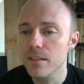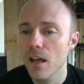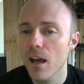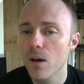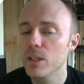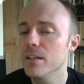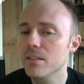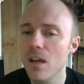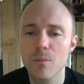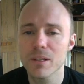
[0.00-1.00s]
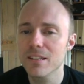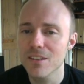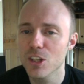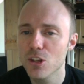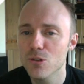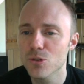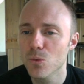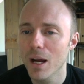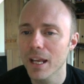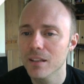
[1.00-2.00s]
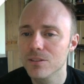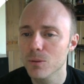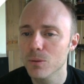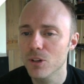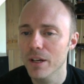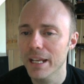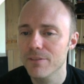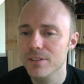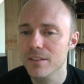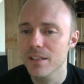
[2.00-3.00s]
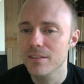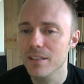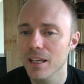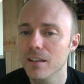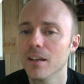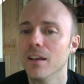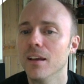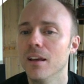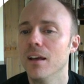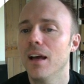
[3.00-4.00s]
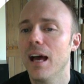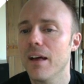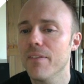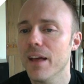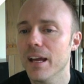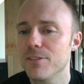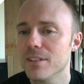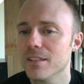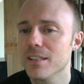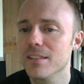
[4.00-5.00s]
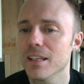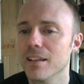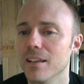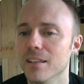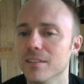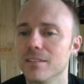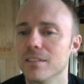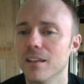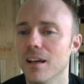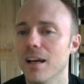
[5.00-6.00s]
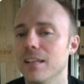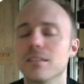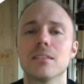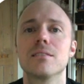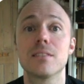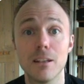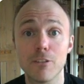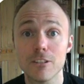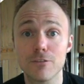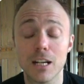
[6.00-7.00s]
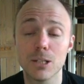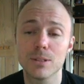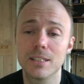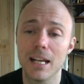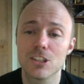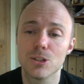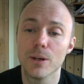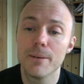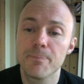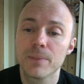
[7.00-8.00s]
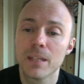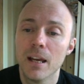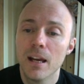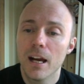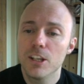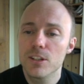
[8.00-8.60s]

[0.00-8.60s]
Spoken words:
And we can interpret this in the usual way. So we've got an F statistic, and that F statistic has a significance value attached to it.